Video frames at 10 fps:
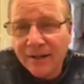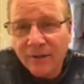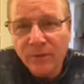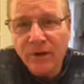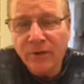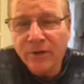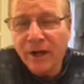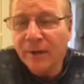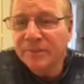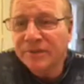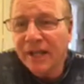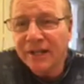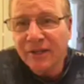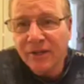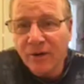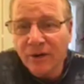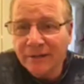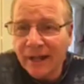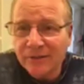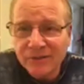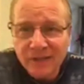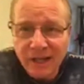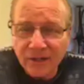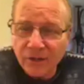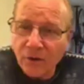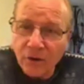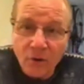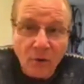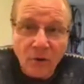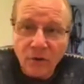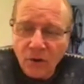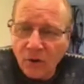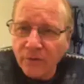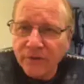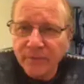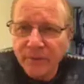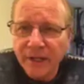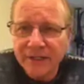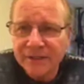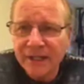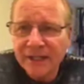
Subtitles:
we're going to upstate New York, downstate New York, all over the place.